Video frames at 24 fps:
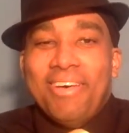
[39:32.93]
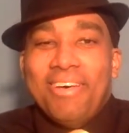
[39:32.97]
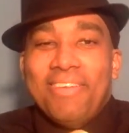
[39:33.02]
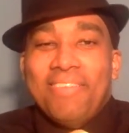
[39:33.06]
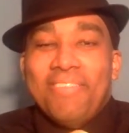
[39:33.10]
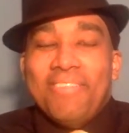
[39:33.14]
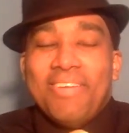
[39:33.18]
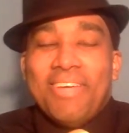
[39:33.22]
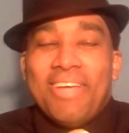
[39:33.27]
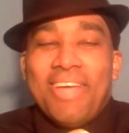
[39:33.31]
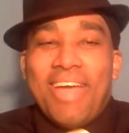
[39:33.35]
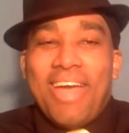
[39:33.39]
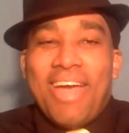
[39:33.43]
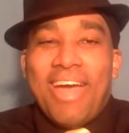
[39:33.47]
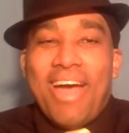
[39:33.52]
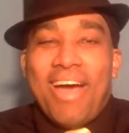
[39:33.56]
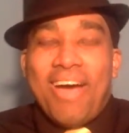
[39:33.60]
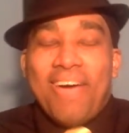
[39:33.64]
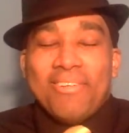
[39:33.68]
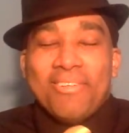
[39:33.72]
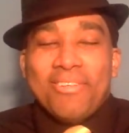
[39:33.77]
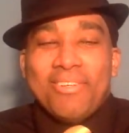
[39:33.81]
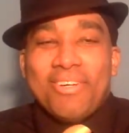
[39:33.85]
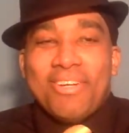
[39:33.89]
But
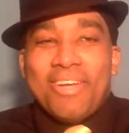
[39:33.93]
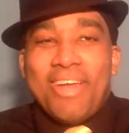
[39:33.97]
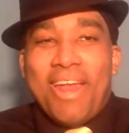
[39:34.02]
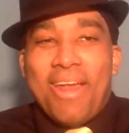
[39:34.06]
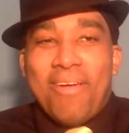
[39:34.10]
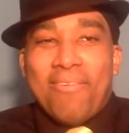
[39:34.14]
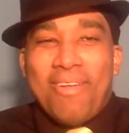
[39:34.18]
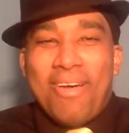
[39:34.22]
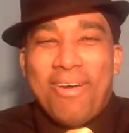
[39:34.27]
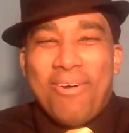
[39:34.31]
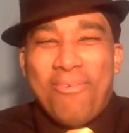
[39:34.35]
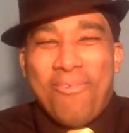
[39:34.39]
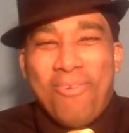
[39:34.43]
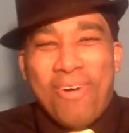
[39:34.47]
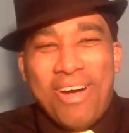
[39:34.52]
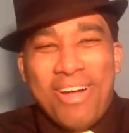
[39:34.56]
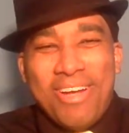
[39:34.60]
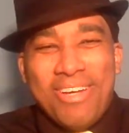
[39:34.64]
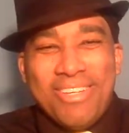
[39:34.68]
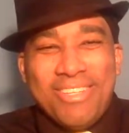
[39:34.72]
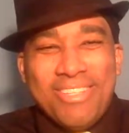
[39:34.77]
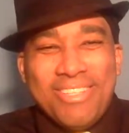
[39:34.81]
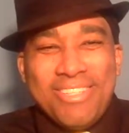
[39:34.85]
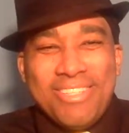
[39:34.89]
yeah, I was looking at him like,
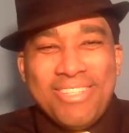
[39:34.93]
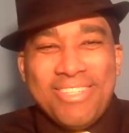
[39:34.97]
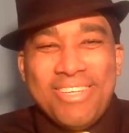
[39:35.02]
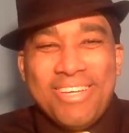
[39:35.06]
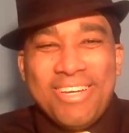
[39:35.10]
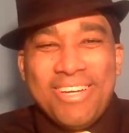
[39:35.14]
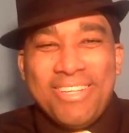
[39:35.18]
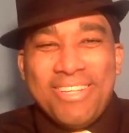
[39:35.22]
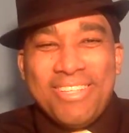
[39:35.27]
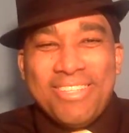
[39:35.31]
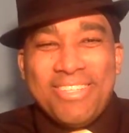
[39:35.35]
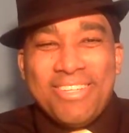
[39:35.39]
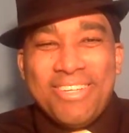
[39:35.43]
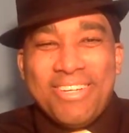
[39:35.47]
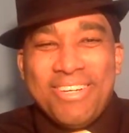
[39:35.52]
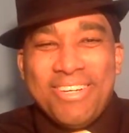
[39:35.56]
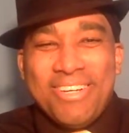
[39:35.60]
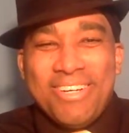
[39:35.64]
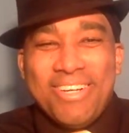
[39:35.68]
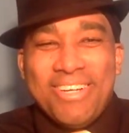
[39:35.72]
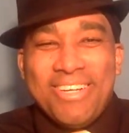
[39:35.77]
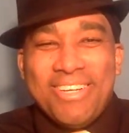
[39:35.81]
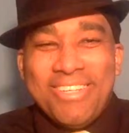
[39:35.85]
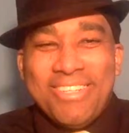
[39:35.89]
what? Is this nigga
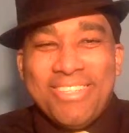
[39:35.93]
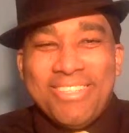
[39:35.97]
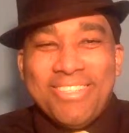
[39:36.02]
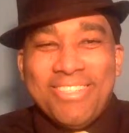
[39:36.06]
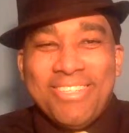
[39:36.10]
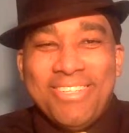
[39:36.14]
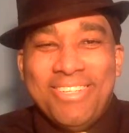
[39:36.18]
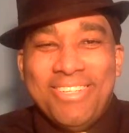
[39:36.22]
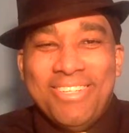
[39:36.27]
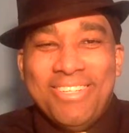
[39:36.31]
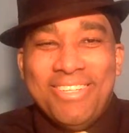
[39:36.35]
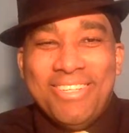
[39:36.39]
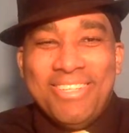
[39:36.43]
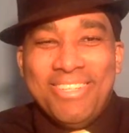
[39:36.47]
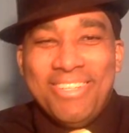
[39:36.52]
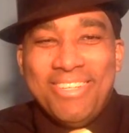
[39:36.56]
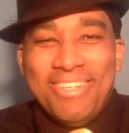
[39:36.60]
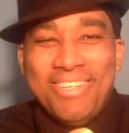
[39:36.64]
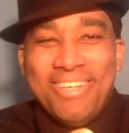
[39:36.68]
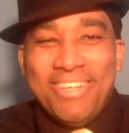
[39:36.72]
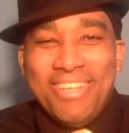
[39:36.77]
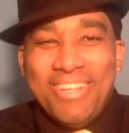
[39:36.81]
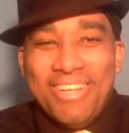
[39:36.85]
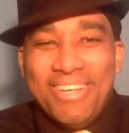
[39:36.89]
serious?
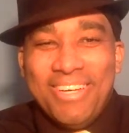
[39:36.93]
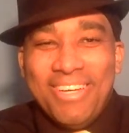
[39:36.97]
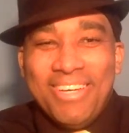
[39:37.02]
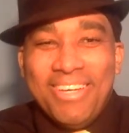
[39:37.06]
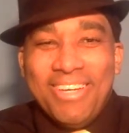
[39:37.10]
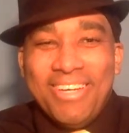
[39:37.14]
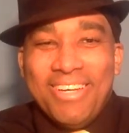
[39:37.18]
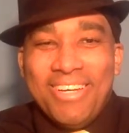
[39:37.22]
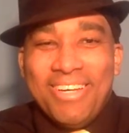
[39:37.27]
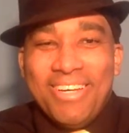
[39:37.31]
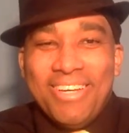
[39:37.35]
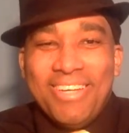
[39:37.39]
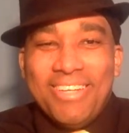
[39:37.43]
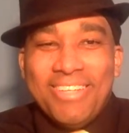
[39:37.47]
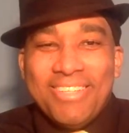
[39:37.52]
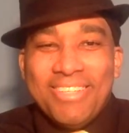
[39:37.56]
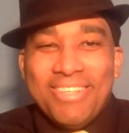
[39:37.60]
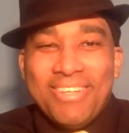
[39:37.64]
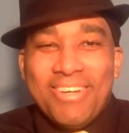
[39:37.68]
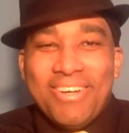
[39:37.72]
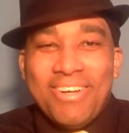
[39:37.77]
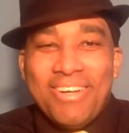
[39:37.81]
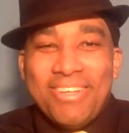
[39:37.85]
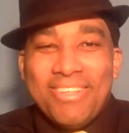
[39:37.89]
He's
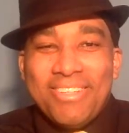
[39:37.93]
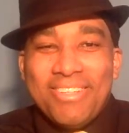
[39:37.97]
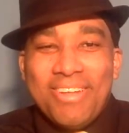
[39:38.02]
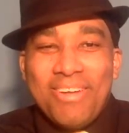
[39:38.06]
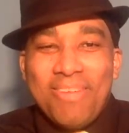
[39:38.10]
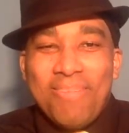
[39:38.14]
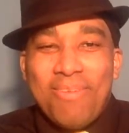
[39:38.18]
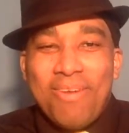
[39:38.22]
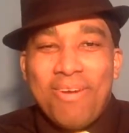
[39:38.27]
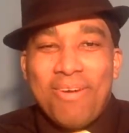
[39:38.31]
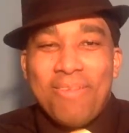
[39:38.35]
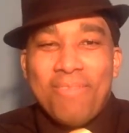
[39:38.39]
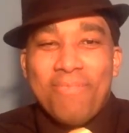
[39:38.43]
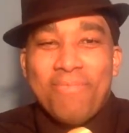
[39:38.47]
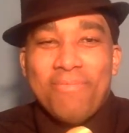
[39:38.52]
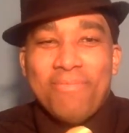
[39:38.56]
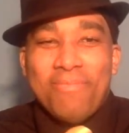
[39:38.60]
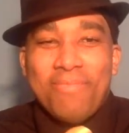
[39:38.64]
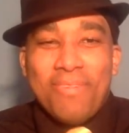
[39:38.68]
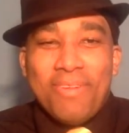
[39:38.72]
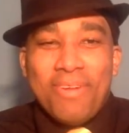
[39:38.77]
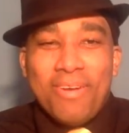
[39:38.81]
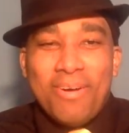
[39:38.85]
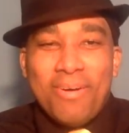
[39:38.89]
talking about
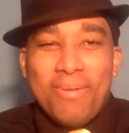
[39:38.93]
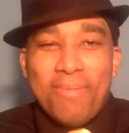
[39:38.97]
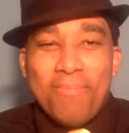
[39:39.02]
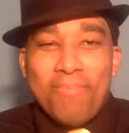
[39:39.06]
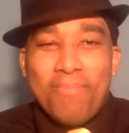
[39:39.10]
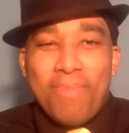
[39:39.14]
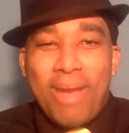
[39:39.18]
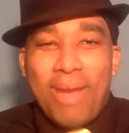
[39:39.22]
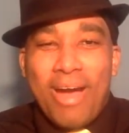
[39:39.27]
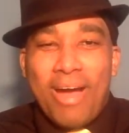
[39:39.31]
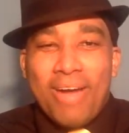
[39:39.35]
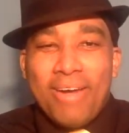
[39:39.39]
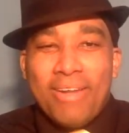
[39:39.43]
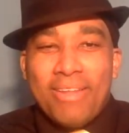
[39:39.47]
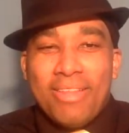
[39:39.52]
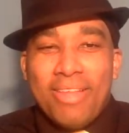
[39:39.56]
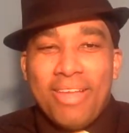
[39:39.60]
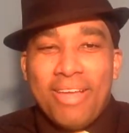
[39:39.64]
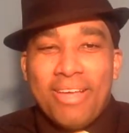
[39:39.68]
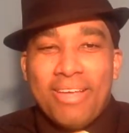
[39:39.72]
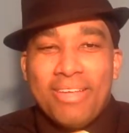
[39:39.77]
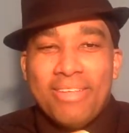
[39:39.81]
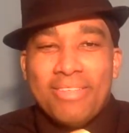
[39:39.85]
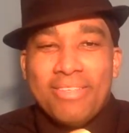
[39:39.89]
Biden
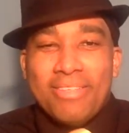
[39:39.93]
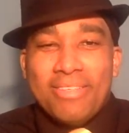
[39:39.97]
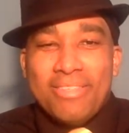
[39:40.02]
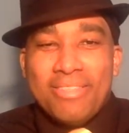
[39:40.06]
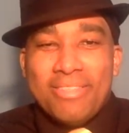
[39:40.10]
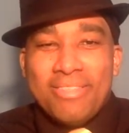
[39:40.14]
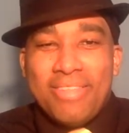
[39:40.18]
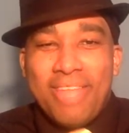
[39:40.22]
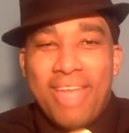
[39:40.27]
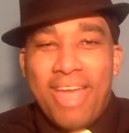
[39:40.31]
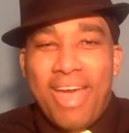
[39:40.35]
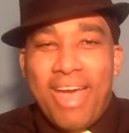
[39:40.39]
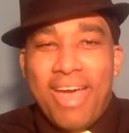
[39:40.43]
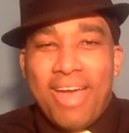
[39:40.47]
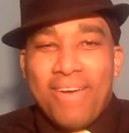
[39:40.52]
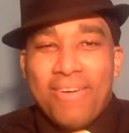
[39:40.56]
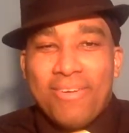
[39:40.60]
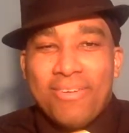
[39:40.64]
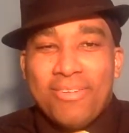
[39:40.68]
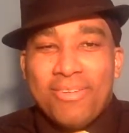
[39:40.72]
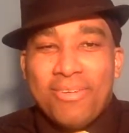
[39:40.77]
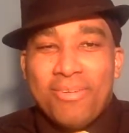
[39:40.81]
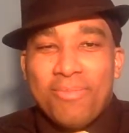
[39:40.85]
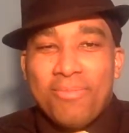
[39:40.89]
like he's his dad
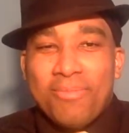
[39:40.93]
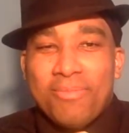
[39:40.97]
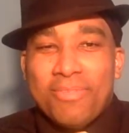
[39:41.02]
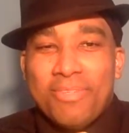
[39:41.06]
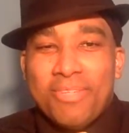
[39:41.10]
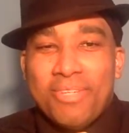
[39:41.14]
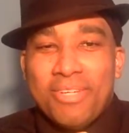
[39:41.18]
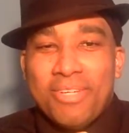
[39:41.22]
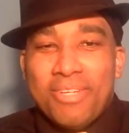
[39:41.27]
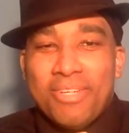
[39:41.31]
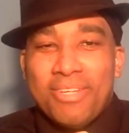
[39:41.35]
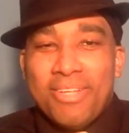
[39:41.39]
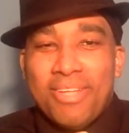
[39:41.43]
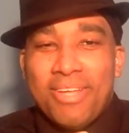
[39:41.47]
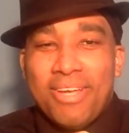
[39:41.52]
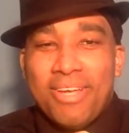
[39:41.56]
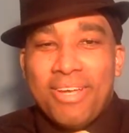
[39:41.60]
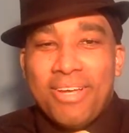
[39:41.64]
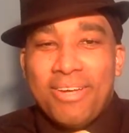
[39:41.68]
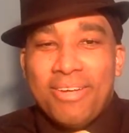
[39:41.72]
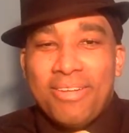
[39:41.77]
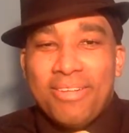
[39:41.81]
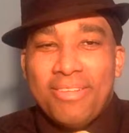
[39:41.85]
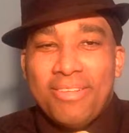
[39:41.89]
or some shit.
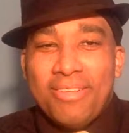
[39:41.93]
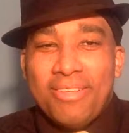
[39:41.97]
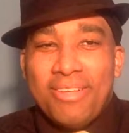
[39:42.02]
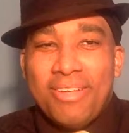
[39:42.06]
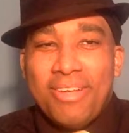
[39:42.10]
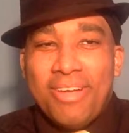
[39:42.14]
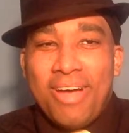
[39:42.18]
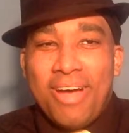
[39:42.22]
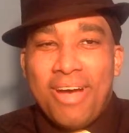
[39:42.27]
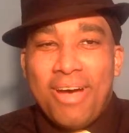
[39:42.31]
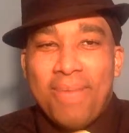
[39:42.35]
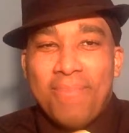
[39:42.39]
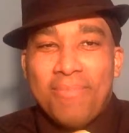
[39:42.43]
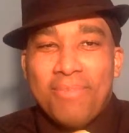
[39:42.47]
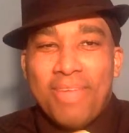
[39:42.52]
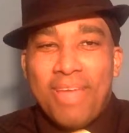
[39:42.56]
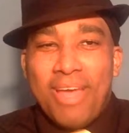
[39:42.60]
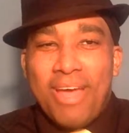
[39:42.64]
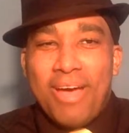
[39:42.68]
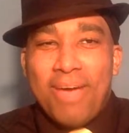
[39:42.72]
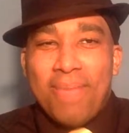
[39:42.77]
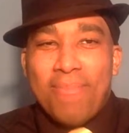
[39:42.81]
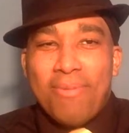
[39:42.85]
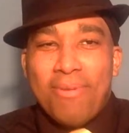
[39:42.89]
Like, calm
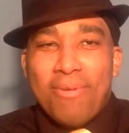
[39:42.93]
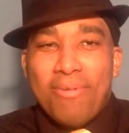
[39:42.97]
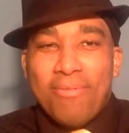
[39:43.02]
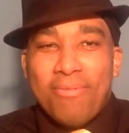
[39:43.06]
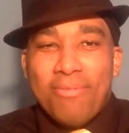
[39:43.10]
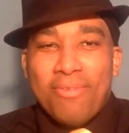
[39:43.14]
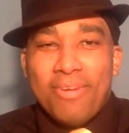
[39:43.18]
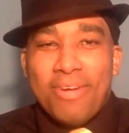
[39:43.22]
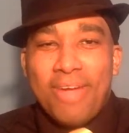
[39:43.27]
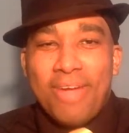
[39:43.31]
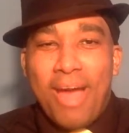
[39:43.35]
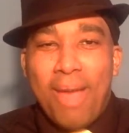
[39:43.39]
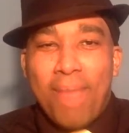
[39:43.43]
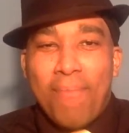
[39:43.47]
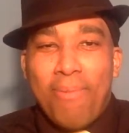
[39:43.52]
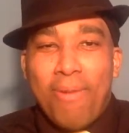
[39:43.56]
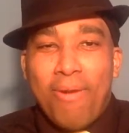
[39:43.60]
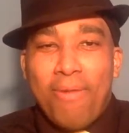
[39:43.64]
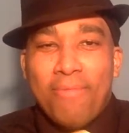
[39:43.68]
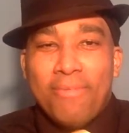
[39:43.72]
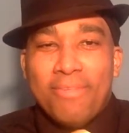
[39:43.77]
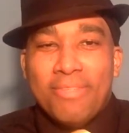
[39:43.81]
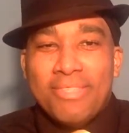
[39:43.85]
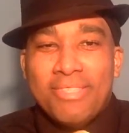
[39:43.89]
down, my friend. Hop
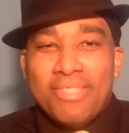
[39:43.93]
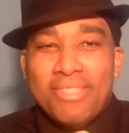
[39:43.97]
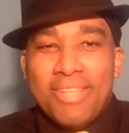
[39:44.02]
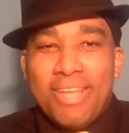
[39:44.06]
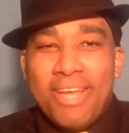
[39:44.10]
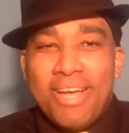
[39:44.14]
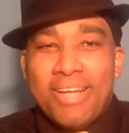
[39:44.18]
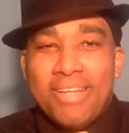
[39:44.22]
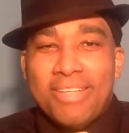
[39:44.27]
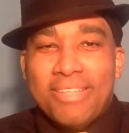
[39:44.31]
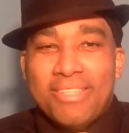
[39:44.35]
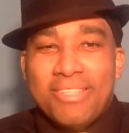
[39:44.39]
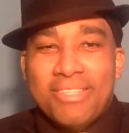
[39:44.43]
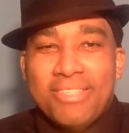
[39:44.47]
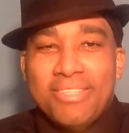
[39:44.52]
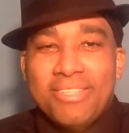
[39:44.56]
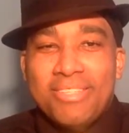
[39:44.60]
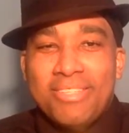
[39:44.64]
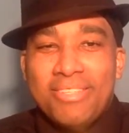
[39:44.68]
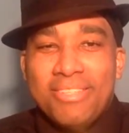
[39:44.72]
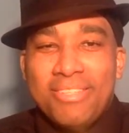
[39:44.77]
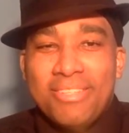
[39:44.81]
off his nuts.